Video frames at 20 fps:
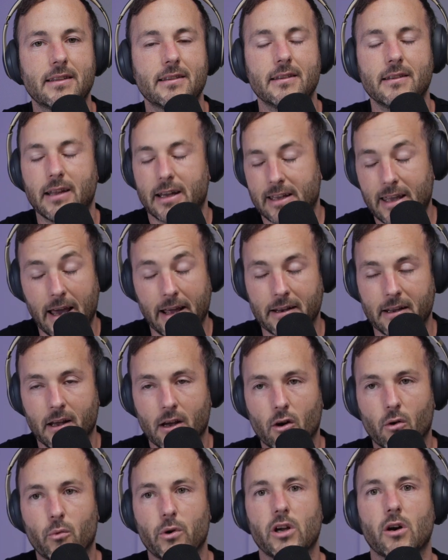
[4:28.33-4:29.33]
again,
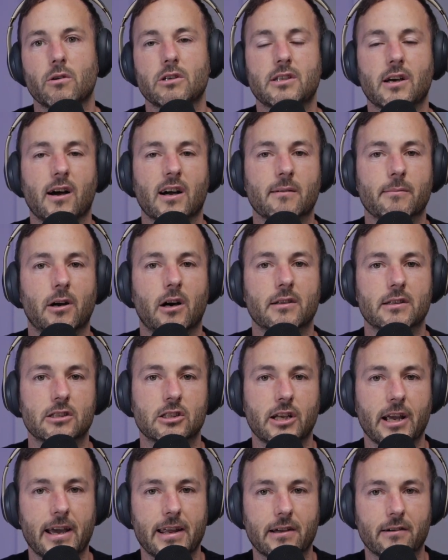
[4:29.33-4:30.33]
we always talk about on this
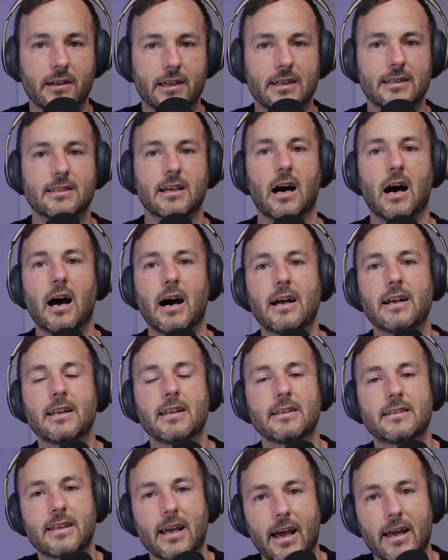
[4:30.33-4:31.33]
channel is
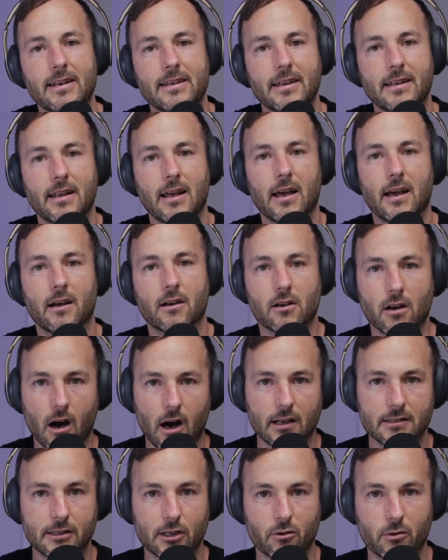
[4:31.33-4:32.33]
unintended
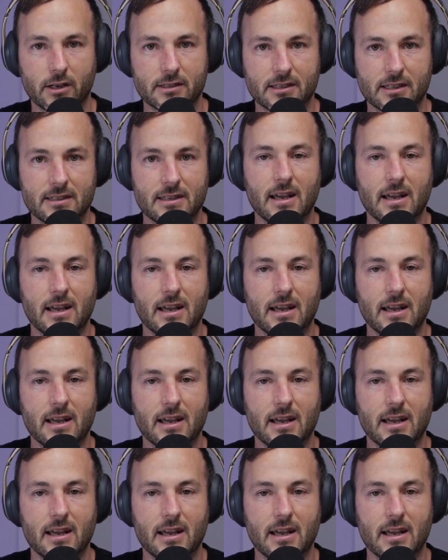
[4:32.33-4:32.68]
consequences.